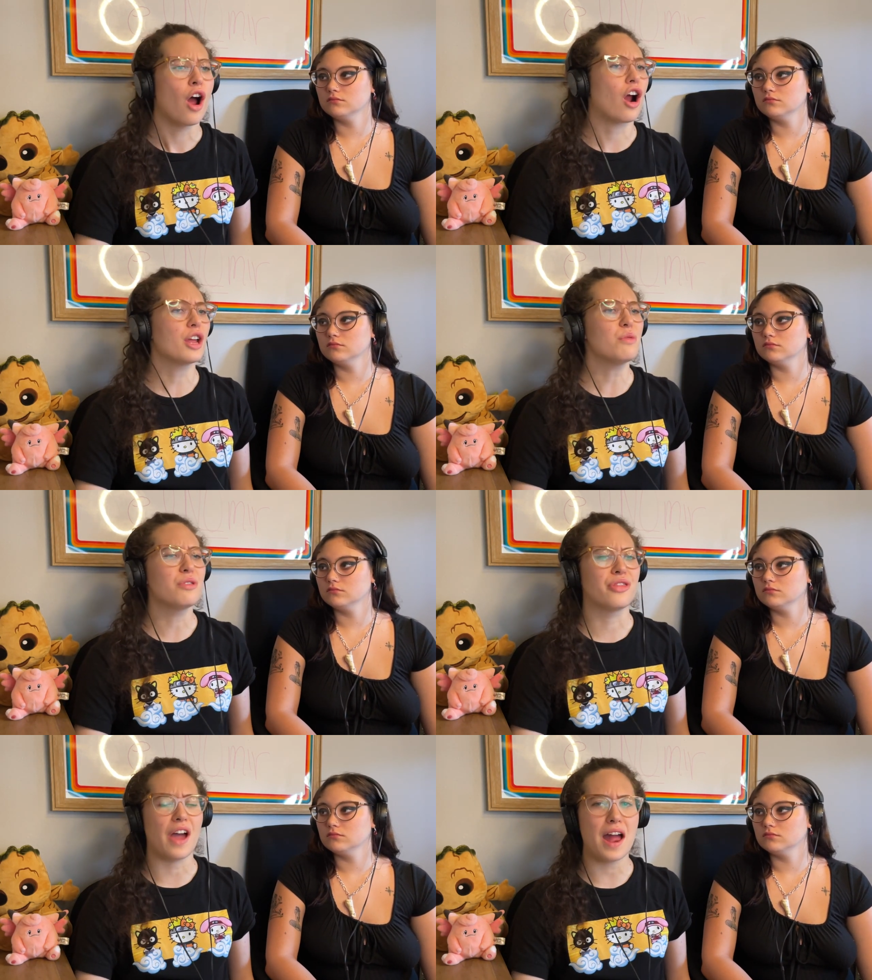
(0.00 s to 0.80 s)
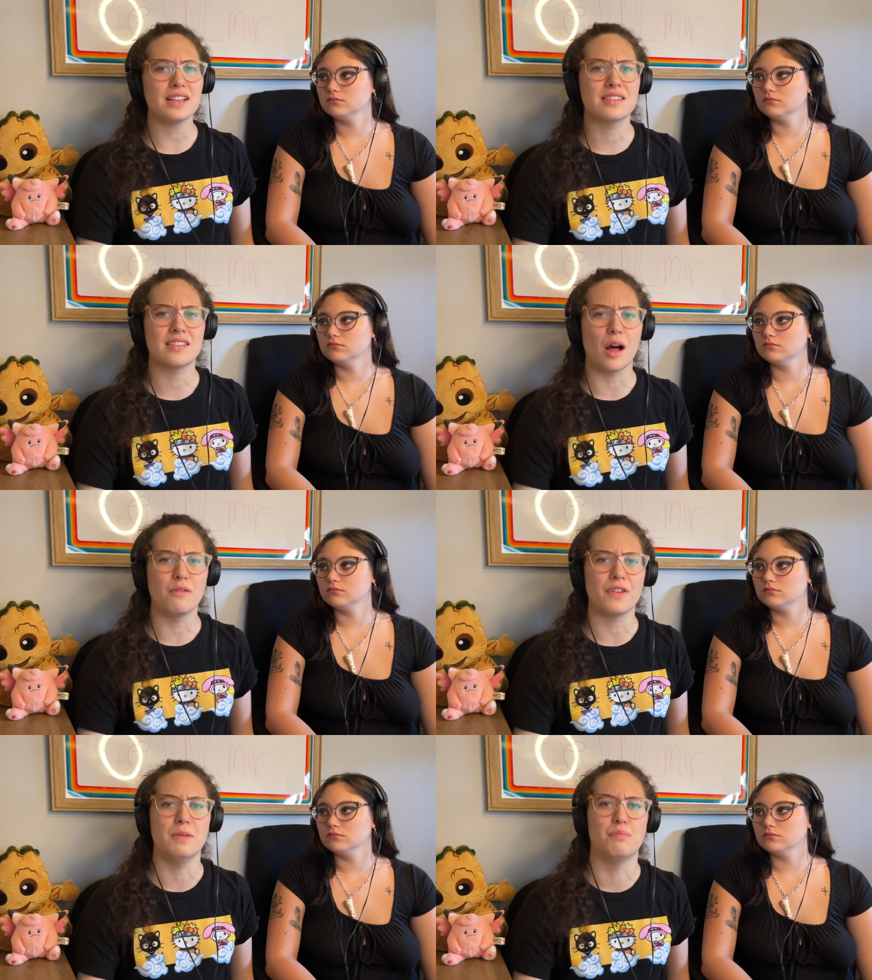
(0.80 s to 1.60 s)
Speaker 1: Are you that
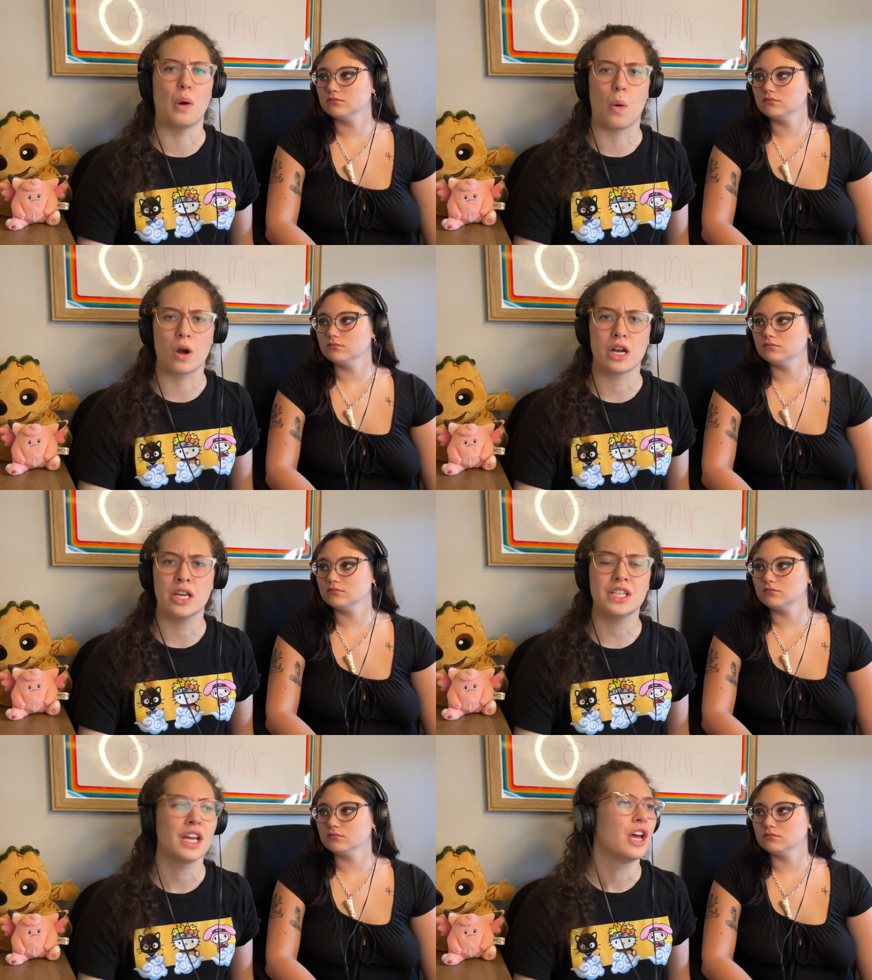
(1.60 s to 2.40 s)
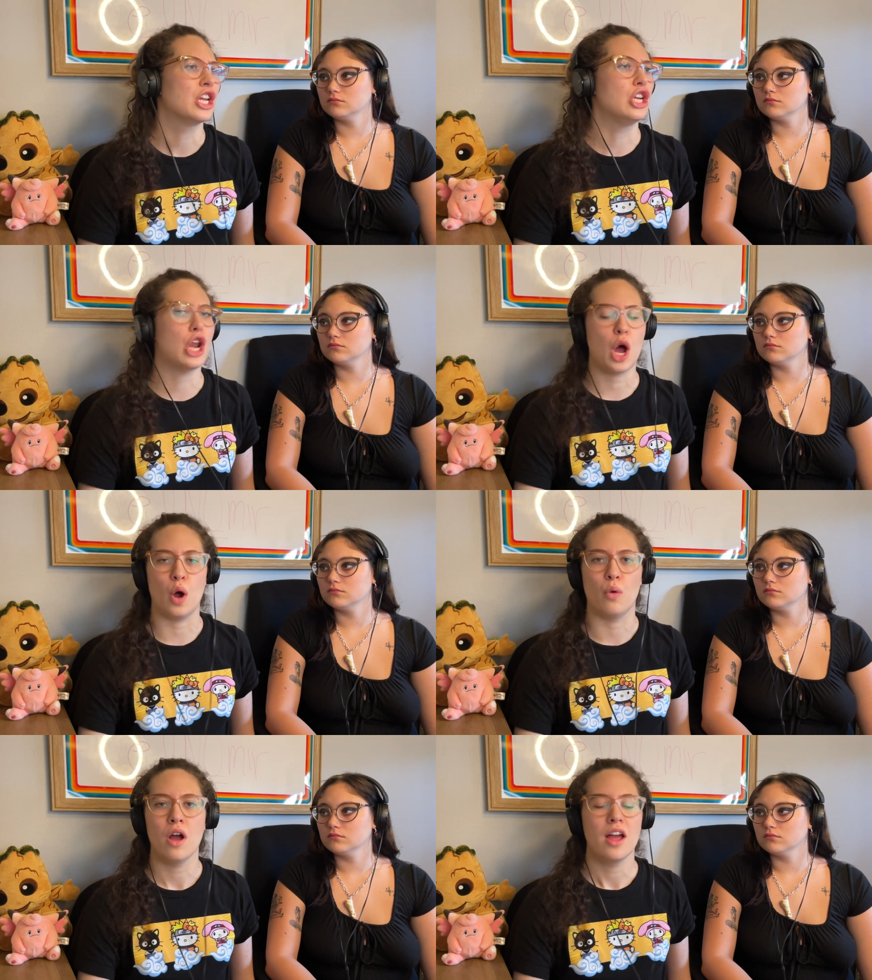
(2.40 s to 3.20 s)
self important?
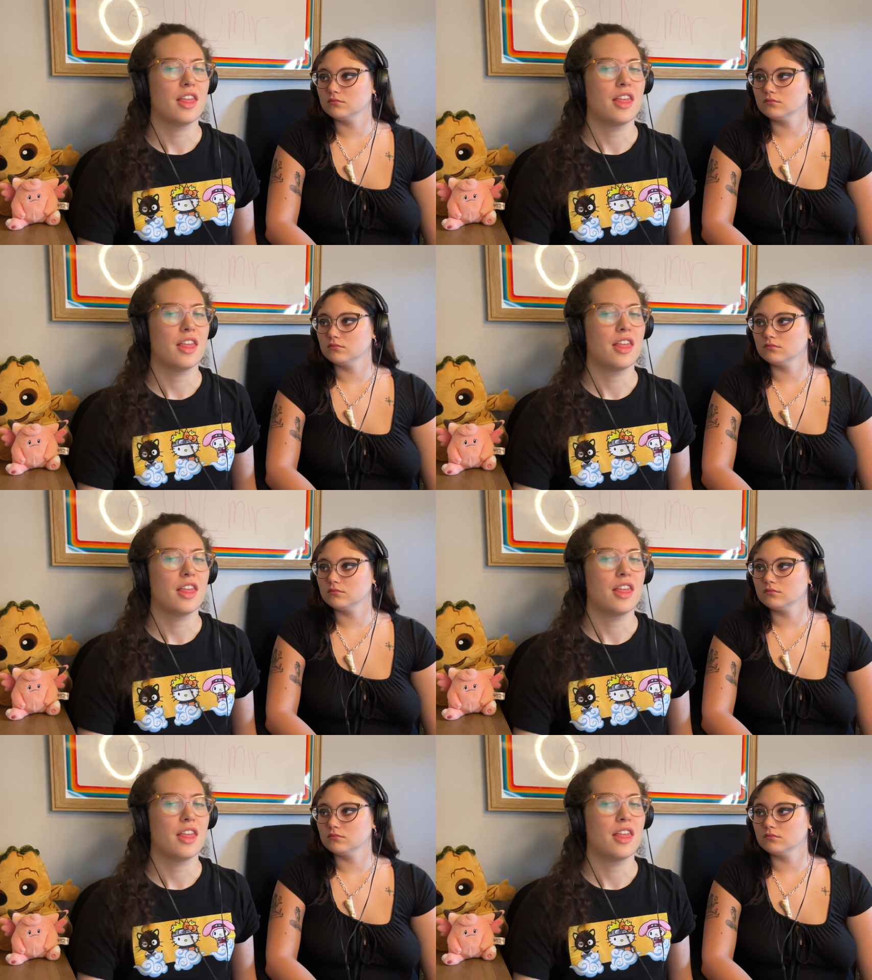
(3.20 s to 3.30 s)
No.